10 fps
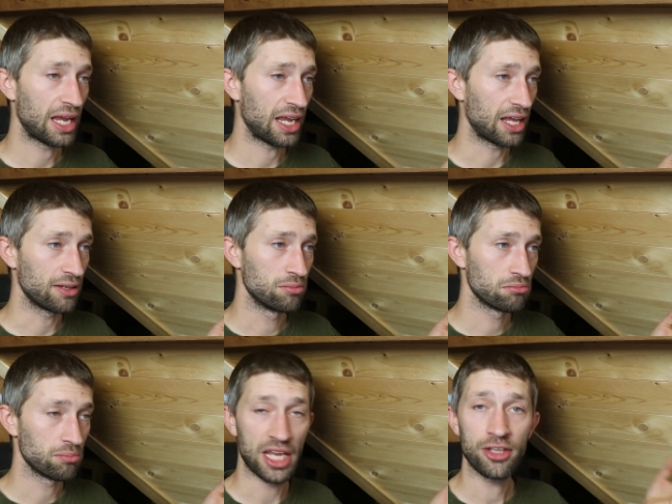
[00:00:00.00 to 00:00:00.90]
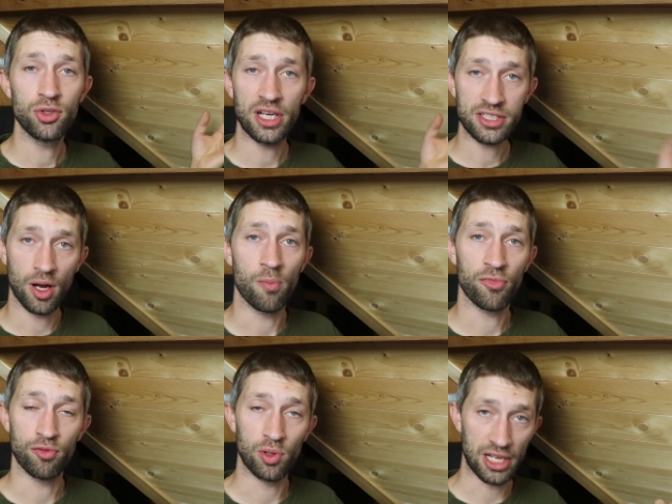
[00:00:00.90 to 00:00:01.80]
and make you as
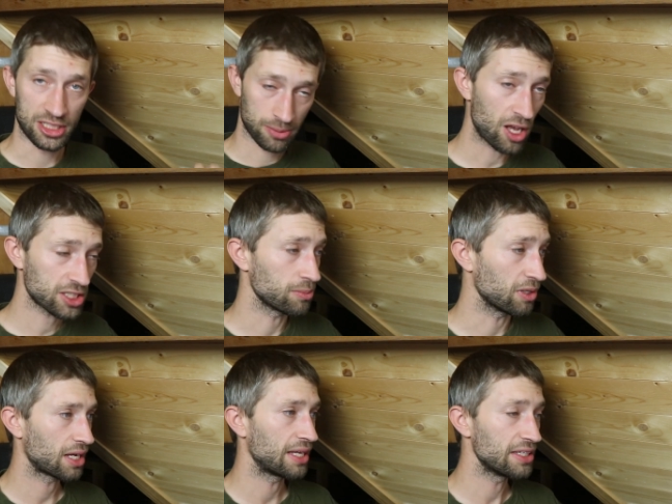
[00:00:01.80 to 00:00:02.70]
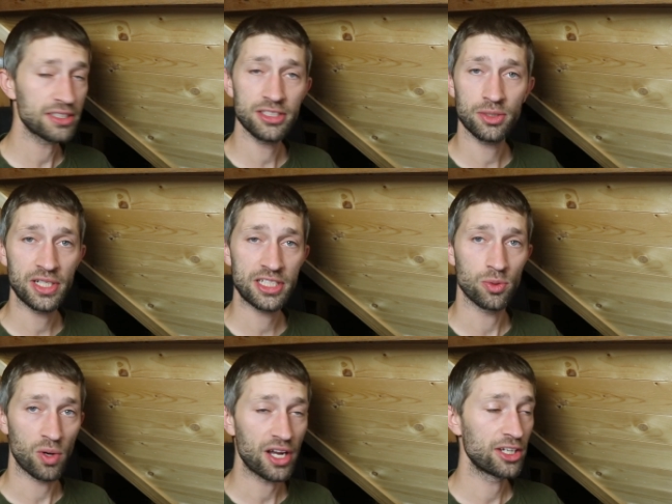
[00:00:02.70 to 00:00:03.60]
comfortable as possible and this is the
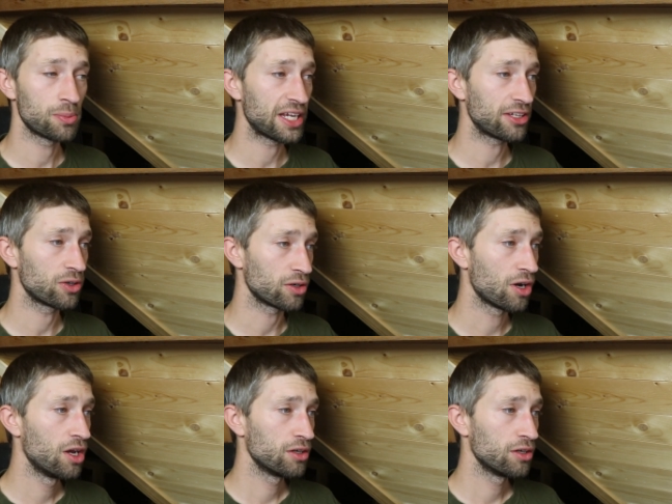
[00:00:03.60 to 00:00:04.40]
reason why I nominate her